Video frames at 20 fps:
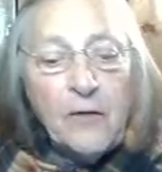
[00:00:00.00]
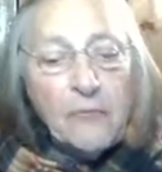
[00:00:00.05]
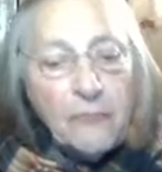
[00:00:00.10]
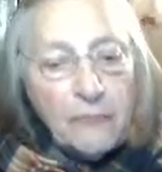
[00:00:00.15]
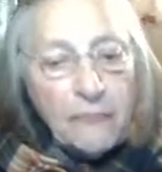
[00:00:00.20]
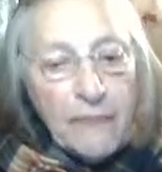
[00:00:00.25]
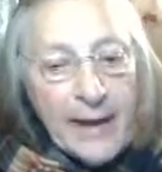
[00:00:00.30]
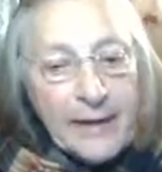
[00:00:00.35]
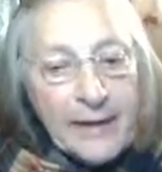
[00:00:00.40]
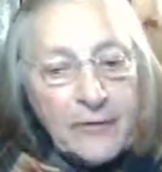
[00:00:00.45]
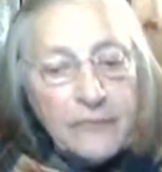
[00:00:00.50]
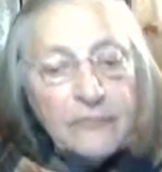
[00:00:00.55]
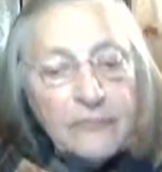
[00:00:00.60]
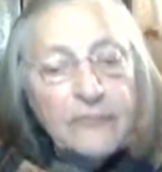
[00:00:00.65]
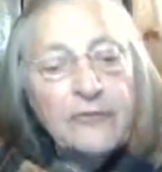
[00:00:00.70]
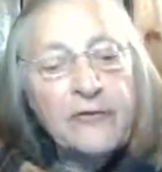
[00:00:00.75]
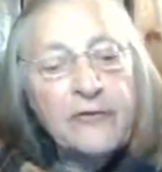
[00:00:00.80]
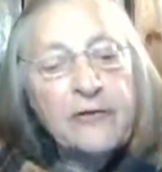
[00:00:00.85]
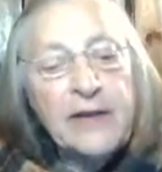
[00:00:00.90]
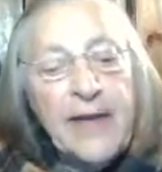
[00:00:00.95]

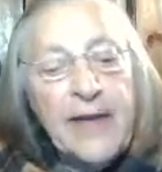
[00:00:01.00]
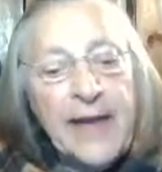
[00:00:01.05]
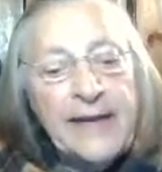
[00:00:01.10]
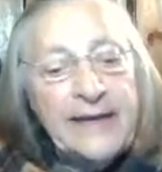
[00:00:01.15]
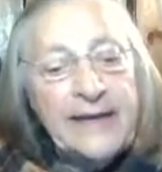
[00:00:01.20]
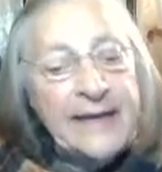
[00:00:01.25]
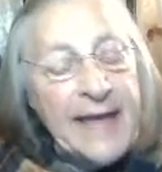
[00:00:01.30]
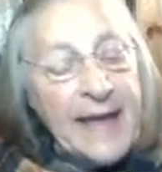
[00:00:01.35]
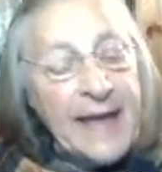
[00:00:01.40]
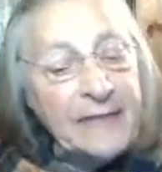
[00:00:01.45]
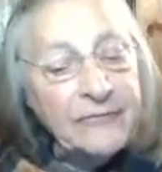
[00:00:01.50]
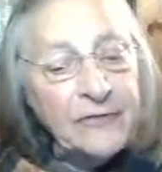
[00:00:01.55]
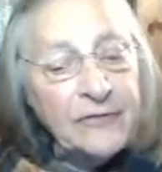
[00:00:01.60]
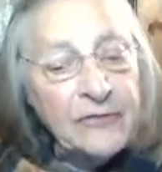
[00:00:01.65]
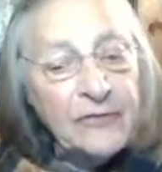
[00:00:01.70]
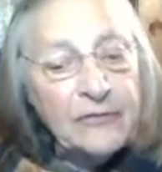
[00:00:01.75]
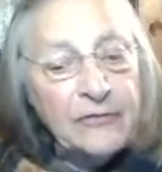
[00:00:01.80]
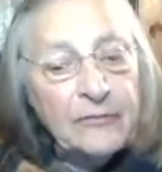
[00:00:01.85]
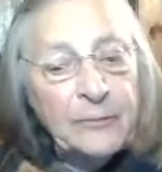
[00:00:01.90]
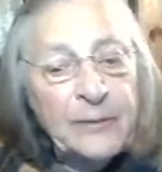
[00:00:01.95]
Records created after
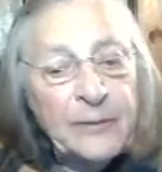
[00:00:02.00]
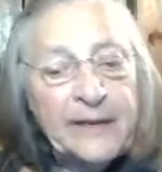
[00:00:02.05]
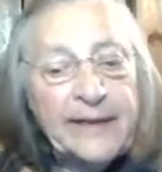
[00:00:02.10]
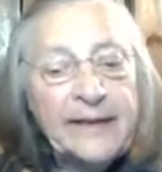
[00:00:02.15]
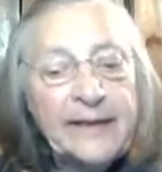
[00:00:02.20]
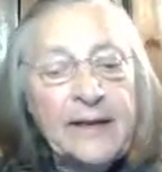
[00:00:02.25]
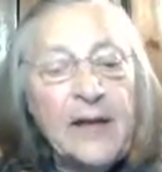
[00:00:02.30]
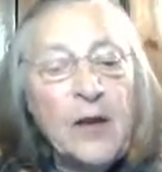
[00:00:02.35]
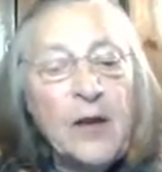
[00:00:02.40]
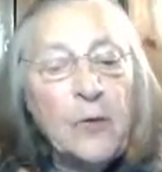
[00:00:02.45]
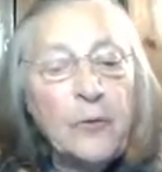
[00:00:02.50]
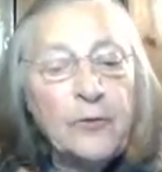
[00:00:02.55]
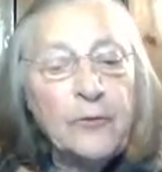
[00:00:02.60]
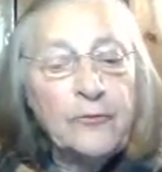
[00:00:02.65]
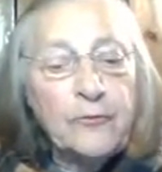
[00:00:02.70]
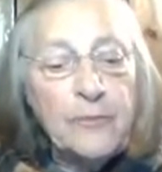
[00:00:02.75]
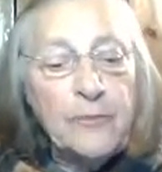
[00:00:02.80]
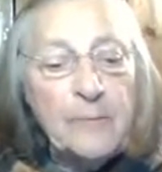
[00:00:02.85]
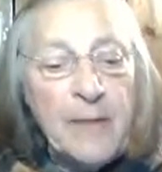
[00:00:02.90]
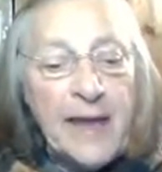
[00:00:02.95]
the split
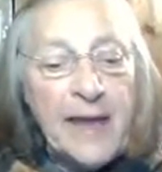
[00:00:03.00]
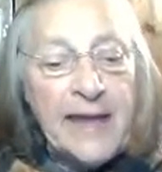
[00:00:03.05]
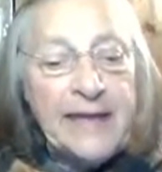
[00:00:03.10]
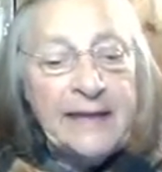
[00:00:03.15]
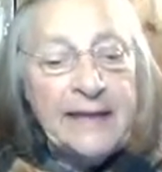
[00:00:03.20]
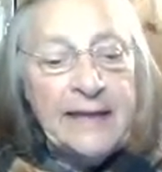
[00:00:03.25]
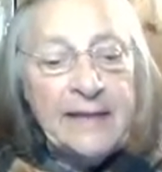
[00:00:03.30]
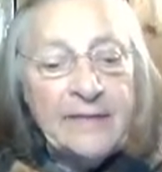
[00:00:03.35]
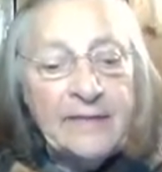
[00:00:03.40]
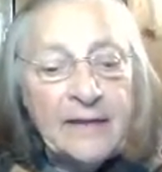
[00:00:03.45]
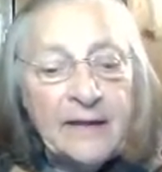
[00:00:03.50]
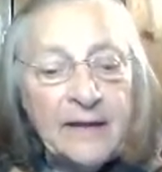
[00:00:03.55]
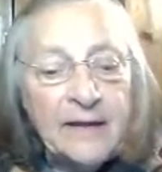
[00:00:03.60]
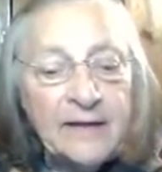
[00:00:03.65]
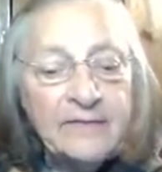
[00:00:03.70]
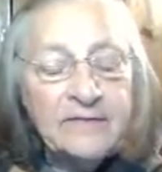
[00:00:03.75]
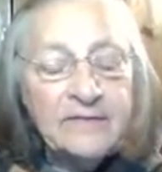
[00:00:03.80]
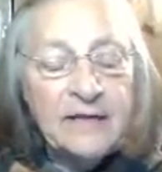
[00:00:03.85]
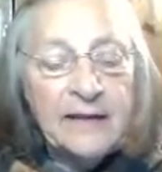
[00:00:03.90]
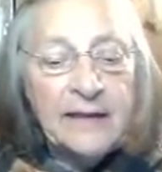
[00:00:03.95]
would remain in the
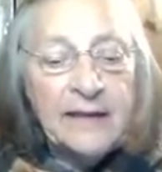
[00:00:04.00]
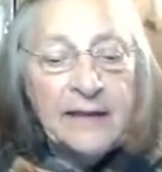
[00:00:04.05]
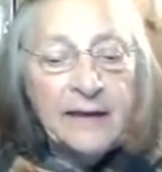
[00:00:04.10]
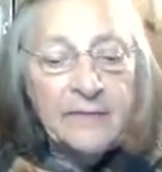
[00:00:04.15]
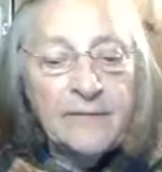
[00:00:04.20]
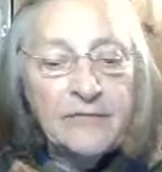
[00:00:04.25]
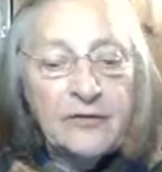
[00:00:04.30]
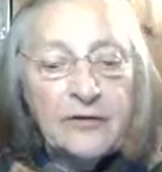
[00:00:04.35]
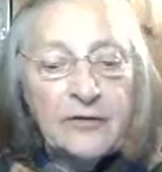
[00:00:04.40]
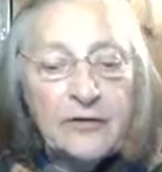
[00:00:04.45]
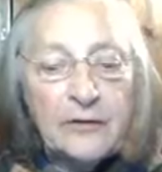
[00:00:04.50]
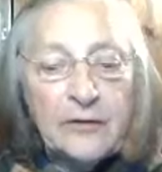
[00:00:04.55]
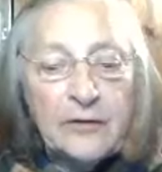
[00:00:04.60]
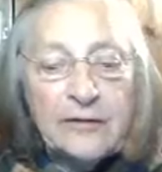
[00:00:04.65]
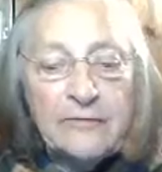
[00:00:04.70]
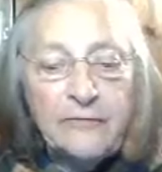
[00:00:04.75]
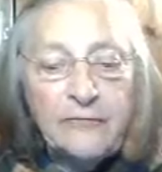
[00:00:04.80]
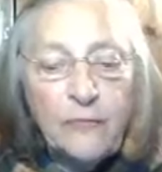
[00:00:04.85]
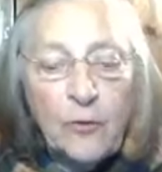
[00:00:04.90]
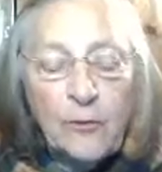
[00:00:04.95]
custody of the
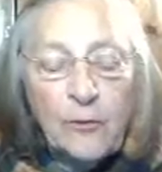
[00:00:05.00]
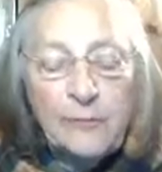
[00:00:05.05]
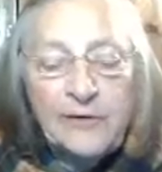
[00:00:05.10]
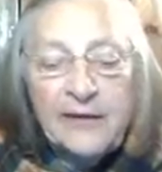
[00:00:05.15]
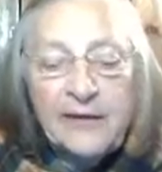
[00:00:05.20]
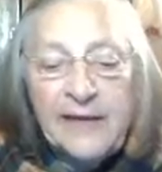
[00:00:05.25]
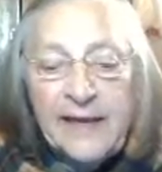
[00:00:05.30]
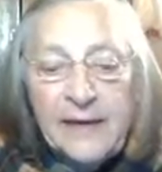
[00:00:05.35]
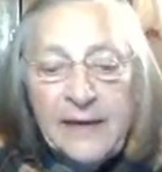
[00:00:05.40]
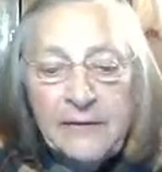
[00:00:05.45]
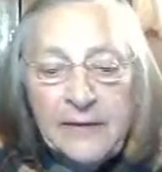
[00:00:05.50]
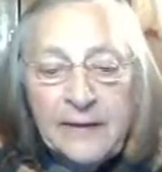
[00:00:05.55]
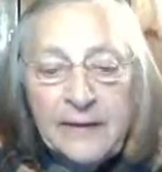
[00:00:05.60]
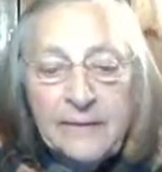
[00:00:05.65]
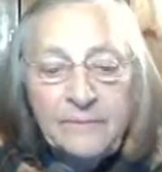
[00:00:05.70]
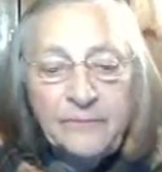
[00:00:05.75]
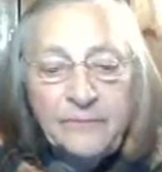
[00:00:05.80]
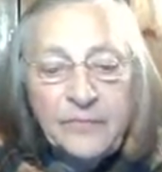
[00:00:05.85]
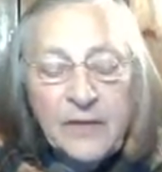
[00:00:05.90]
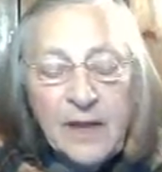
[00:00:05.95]
newly formed county.